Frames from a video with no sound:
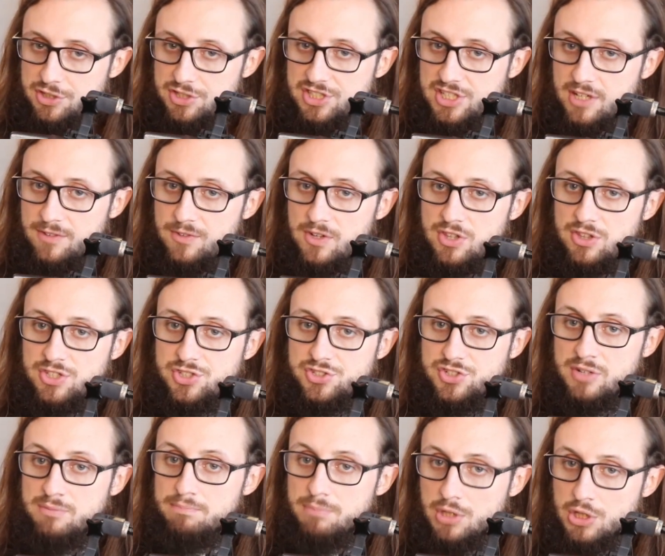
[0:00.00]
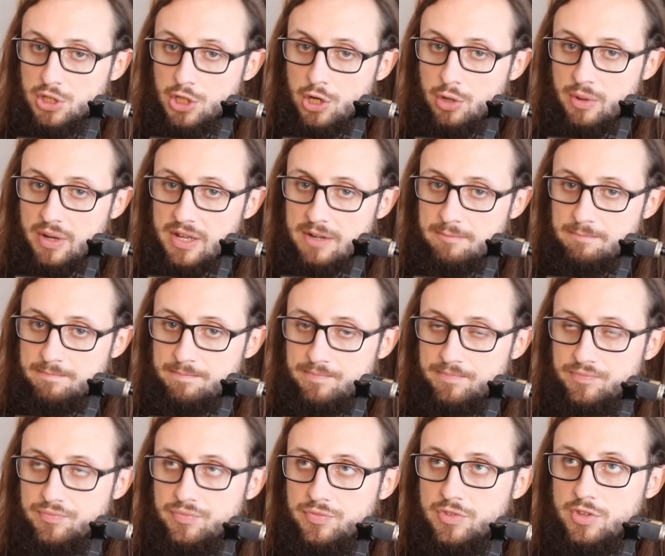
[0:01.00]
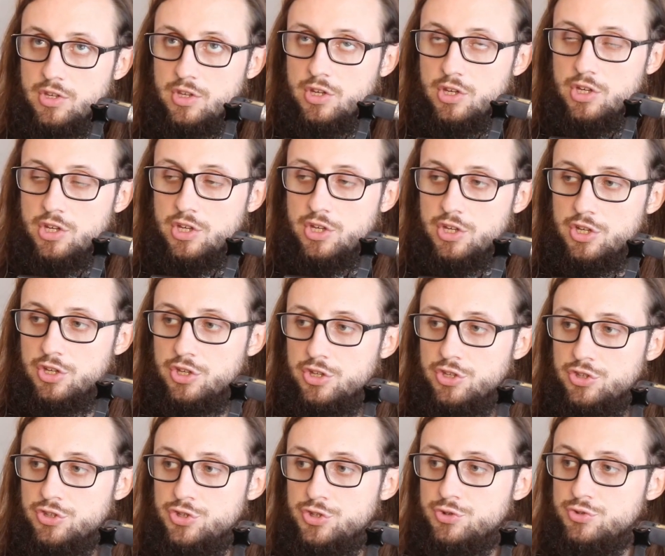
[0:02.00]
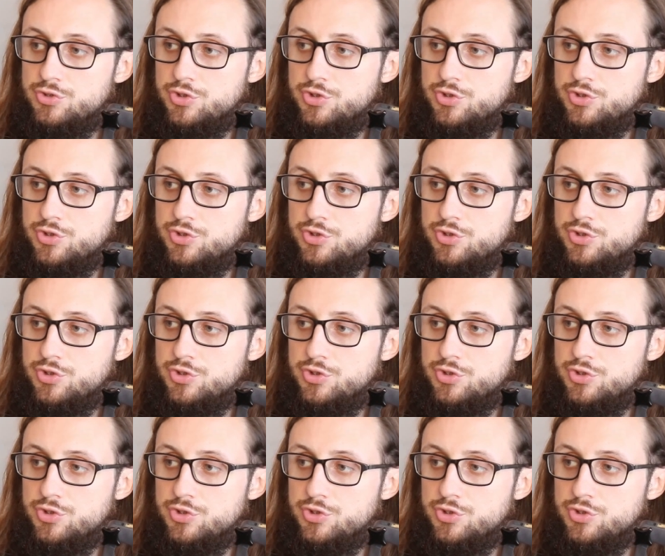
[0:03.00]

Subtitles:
yourself on the string below it, you